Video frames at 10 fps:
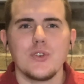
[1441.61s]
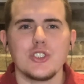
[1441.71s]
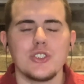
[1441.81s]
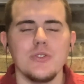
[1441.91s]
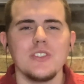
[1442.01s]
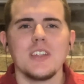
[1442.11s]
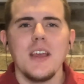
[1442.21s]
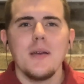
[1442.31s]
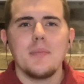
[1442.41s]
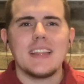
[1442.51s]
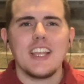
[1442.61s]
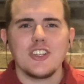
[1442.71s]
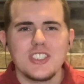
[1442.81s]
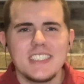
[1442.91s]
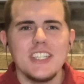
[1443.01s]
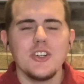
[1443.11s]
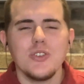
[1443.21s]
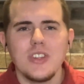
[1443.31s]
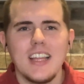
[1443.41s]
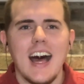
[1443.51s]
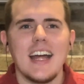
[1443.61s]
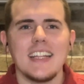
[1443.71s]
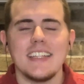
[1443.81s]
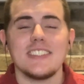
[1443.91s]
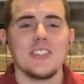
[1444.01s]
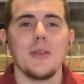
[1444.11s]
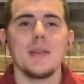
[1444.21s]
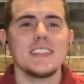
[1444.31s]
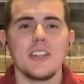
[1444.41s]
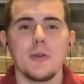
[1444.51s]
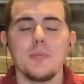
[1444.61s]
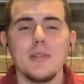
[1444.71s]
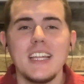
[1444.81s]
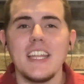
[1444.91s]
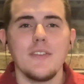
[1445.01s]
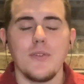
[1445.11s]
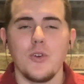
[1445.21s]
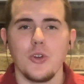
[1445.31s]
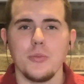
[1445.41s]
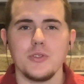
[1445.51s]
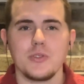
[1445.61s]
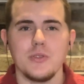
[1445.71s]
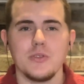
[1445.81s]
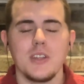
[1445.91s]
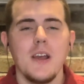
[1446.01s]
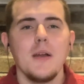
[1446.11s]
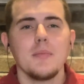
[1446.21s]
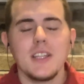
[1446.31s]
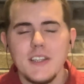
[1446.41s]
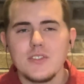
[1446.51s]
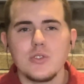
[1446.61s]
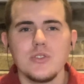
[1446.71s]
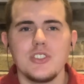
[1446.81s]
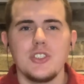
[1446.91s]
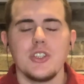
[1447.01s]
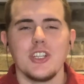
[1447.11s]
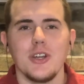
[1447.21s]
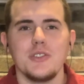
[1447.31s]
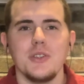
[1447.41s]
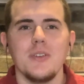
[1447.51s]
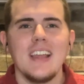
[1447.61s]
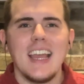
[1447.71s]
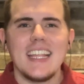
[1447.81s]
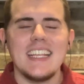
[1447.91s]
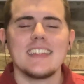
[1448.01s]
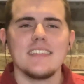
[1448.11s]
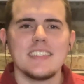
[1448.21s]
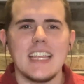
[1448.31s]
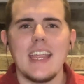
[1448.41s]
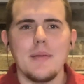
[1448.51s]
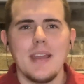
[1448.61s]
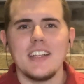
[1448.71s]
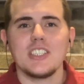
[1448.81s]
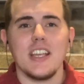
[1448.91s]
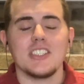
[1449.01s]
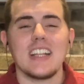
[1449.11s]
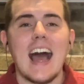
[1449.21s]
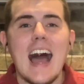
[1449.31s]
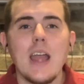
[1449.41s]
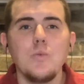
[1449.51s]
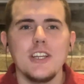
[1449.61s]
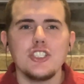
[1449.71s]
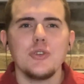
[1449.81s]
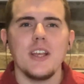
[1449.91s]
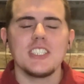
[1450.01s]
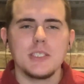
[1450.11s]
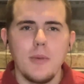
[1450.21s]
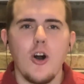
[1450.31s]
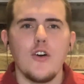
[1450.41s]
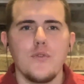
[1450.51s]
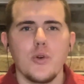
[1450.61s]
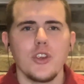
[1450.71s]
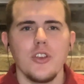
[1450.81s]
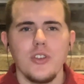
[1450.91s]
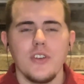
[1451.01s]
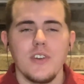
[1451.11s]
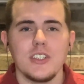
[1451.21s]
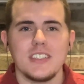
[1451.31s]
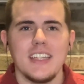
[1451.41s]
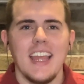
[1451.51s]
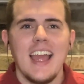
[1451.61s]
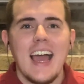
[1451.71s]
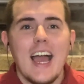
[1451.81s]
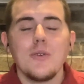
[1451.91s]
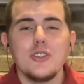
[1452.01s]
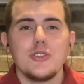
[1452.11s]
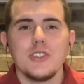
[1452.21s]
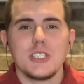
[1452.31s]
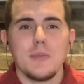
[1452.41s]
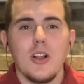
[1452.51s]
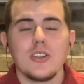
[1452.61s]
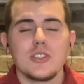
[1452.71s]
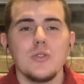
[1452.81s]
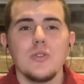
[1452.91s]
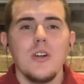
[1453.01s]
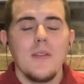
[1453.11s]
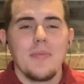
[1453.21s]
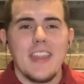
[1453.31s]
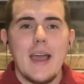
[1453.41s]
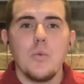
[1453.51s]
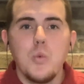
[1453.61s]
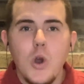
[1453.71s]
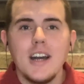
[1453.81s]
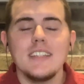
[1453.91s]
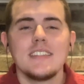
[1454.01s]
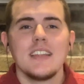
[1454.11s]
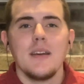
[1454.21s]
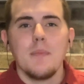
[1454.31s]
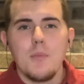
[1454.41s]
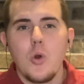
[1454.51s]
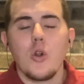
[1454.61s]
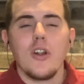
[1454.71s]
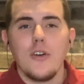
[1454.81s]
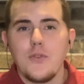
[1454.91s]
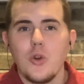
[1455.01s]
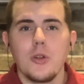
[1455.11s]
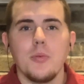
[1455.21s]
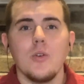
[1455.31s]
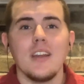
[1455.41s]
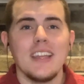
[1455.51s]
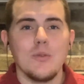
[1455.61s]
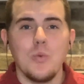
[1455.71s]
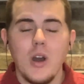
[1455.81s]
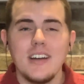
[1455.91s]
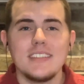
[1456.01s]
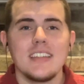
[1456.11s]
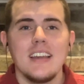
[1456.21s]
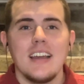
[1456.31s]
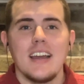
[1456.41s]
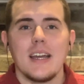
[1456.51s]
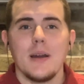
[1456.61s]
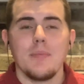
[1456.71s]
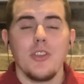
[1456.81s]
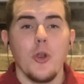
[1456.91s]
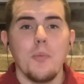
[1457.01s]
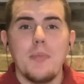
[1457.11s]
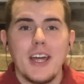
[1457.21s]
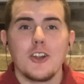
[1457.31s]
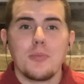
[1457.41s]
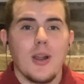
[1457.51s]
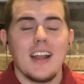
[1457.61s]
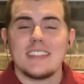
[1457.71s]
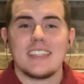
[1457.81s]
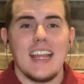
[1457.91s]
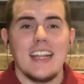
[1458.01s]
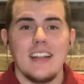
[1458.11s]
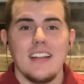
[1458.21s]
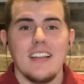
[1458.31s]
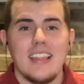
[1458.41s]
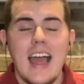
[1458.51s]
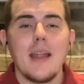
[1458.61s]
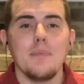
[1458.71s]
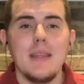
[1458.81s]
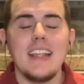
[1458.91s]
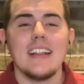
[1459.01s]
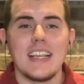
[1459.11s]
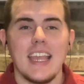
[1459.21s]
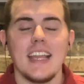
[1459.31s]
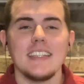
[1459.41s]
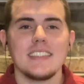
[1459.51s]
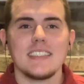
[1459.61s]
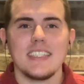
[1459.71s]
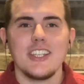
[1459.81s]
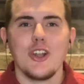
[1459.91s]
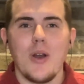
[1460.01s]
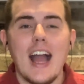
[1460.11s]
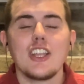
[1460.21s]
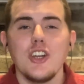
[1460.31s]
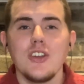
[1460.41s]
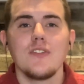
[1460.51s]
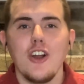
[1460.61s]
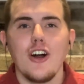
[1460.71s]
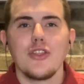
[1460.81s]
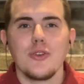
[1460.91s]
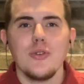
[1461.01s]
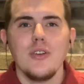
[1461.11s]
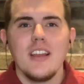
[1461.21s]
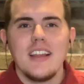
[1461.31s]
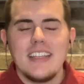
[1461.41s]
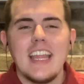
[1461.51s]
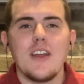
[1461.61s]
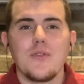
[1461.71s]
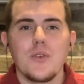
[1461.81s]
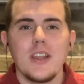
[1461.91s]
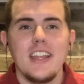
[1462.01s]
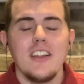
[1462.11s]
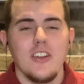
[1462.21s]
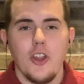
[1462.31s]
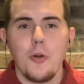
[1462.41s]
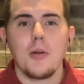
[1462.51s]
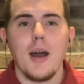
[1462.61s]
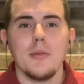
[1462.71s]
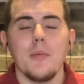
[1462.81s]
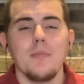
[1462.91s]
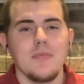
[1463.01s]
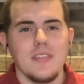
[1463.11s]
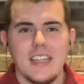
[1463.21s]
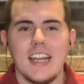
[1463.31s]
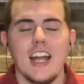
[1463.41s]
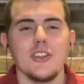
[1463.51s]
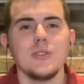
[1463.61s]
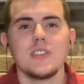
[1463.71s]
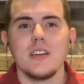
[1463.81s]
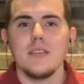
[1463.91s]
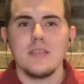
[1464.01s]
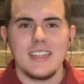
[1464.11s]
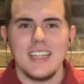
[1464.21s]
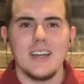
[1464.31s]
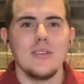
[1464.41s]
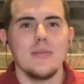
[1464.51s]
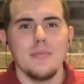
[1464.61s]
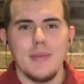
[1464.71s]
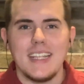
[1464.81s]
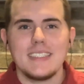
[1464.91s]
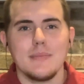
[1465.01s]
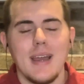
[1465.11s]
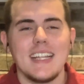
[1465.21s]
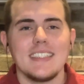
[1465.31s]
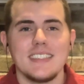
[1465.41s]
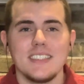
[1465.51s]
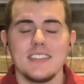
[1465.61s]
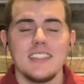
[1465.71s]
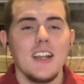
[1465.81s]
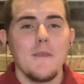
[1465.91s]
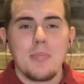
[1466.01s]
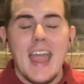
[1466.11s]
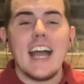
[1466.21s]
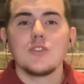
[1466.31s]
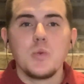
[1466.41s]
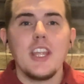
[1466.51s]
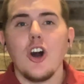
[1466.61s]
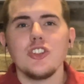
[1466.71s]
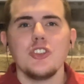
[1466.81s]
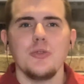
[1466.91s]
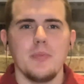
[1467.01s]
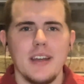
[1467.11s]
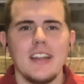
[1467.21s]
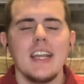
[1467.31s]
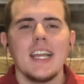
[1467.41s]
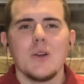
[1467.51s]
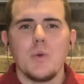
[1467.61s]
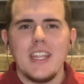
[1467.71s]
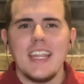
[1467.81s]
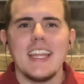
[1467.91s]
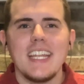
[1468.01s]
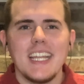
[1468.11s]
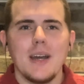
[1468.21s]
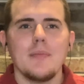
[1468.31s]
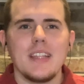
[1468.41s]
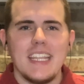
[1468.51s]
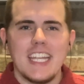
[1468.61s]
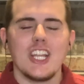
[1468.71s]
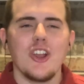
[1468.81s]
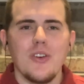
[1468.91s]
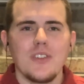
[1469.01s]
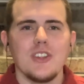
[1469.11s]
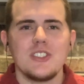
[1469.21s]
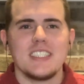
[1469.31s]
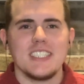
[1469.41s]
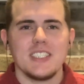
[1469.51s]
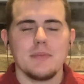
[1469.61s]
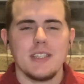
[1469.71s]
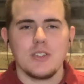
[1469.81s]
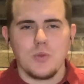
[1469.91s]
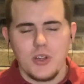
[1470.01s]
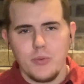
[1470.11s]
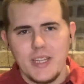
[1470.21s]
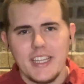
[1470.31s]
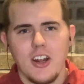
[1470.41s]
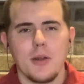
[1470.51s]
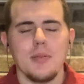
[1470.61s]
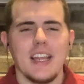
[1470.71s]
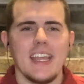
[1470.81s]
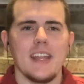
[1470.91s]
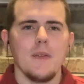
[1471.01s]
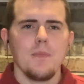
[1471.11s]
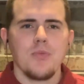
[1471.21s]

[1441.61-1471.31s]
students, but they are still not necessary because there are plenty of affordable schools, plenty of schools that you could go to and get the same education. I went to a small 4-year university. I went to a smaller school that was more affordable. It was better priced. And that being the case, I could have gone through debt-free, no problem. Did I do so? No. Made some bad decisions, as we all do, but we end up getting over those decisions because we get on a plan.